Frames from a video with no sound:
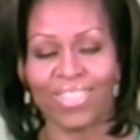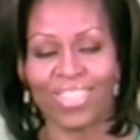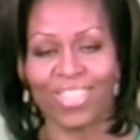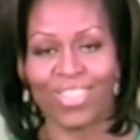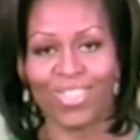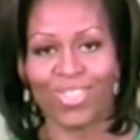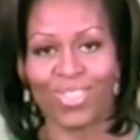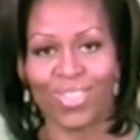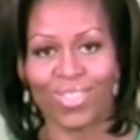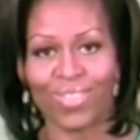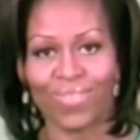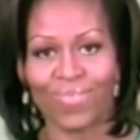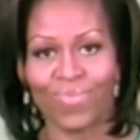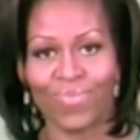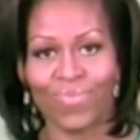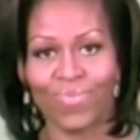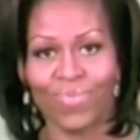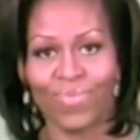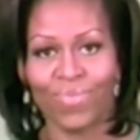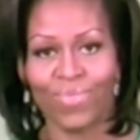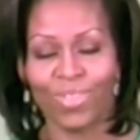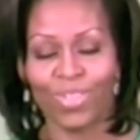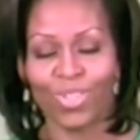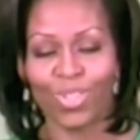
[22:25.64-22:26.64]
season.
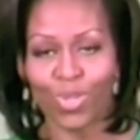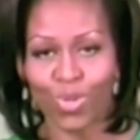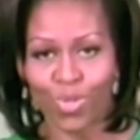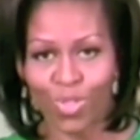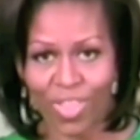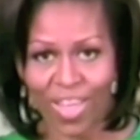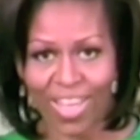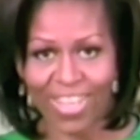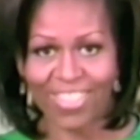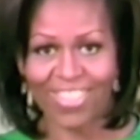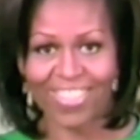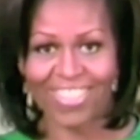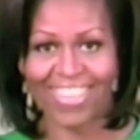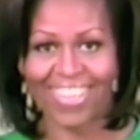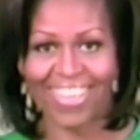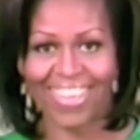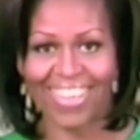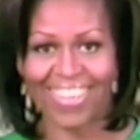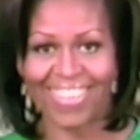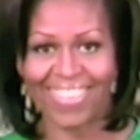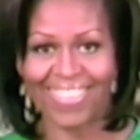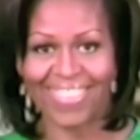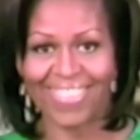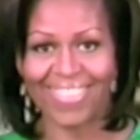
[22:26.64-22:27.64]
So thanks
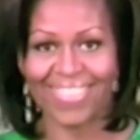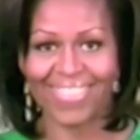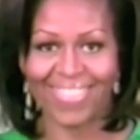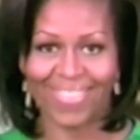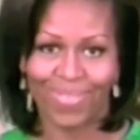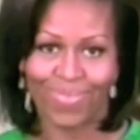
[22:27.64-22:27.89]
again.